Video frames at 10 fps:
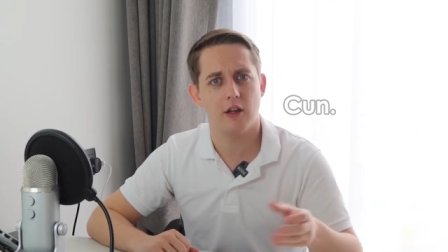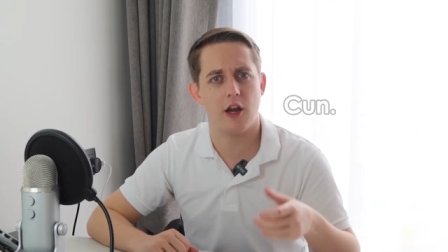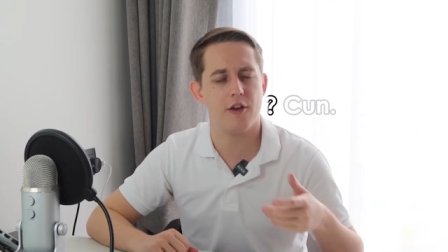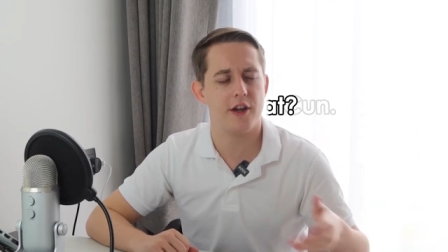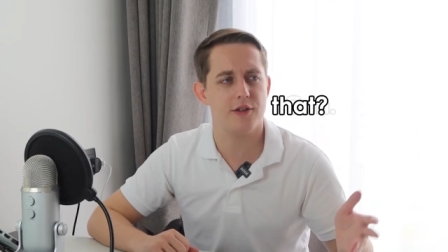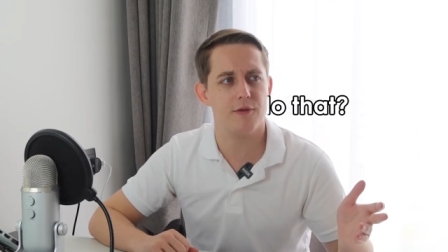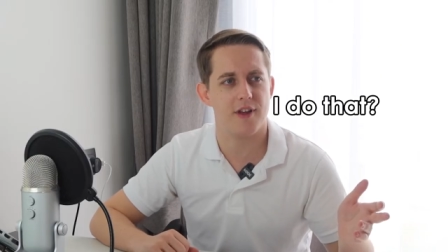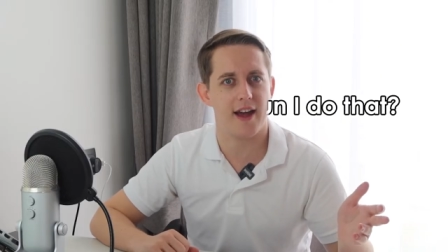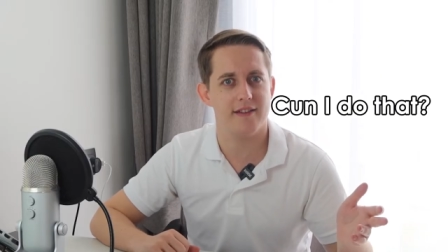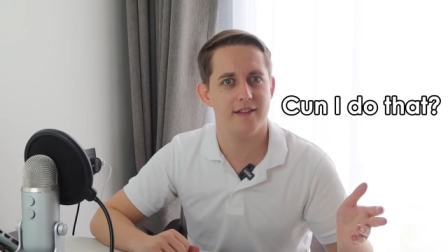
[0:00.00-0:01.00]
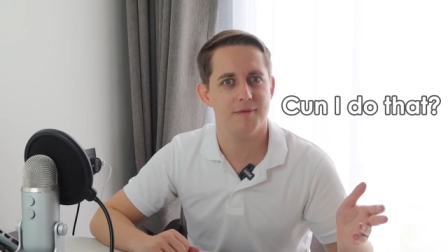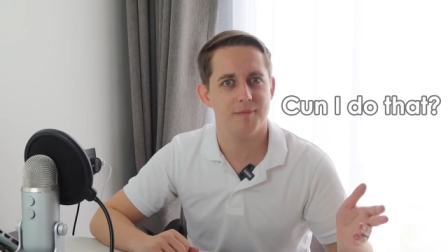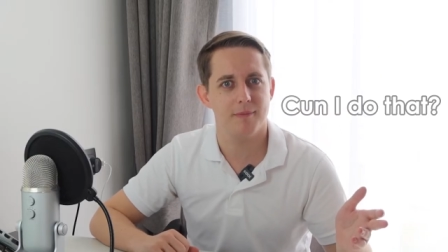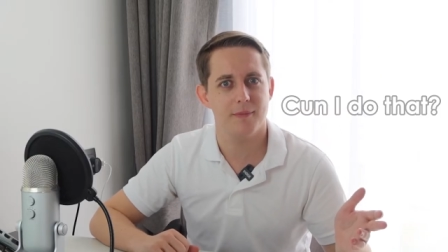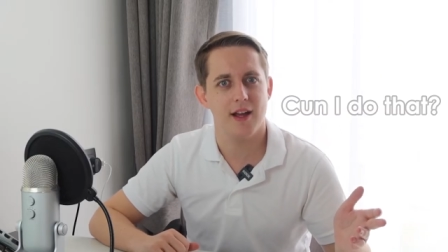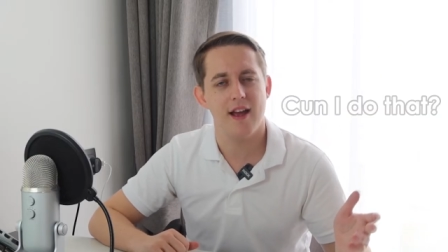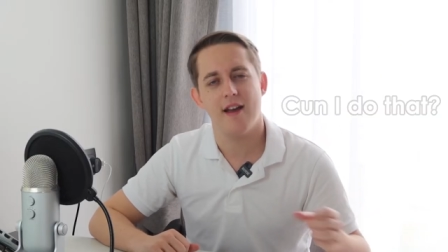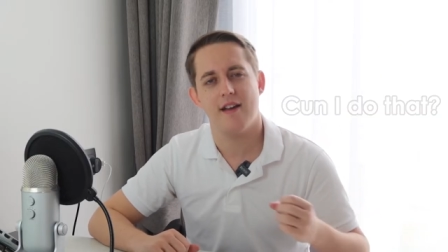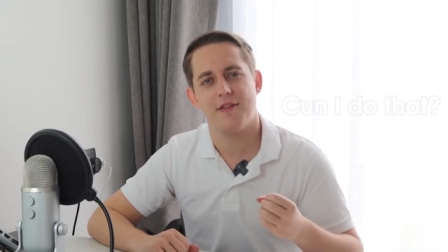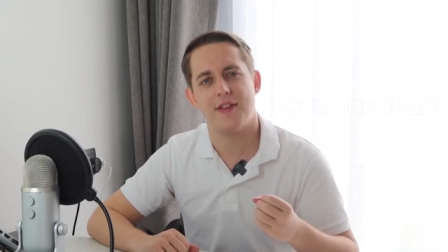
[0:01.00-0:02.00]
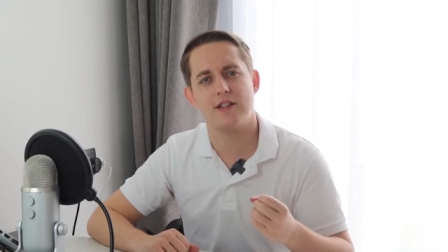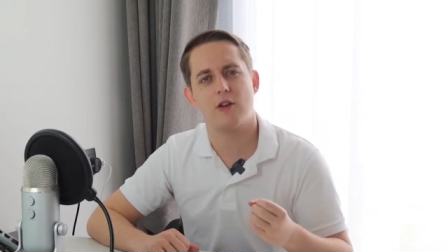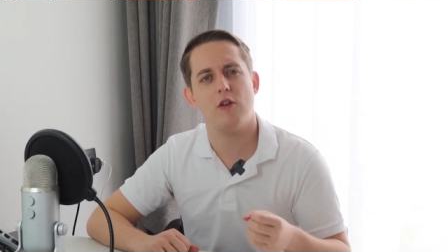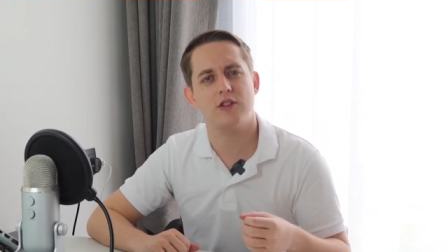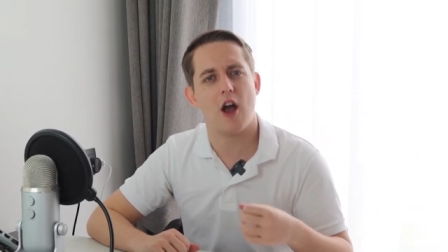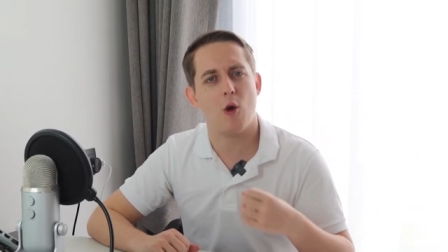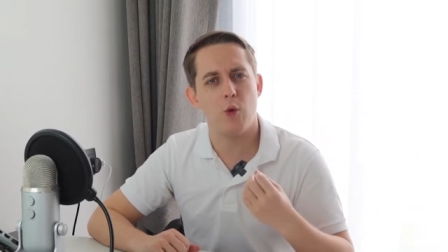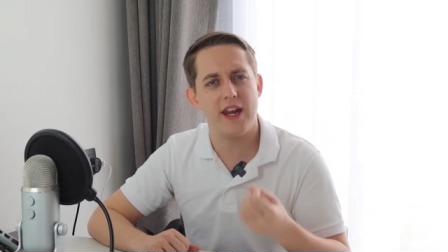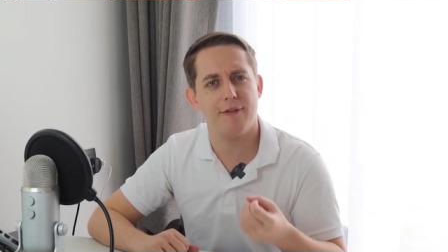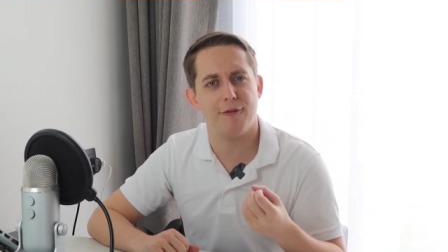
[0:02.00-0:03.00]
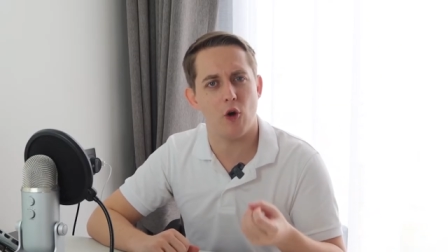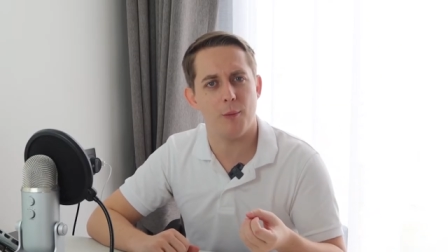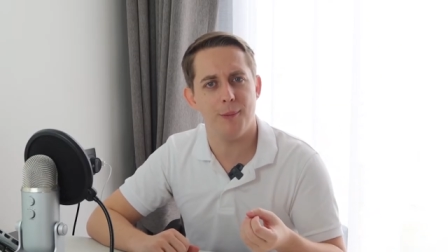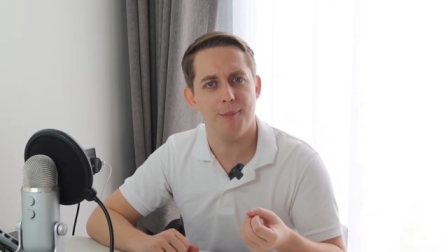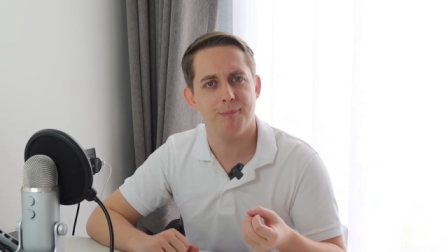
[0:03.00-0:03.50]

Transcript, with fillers: Can I do that? That's called a weak form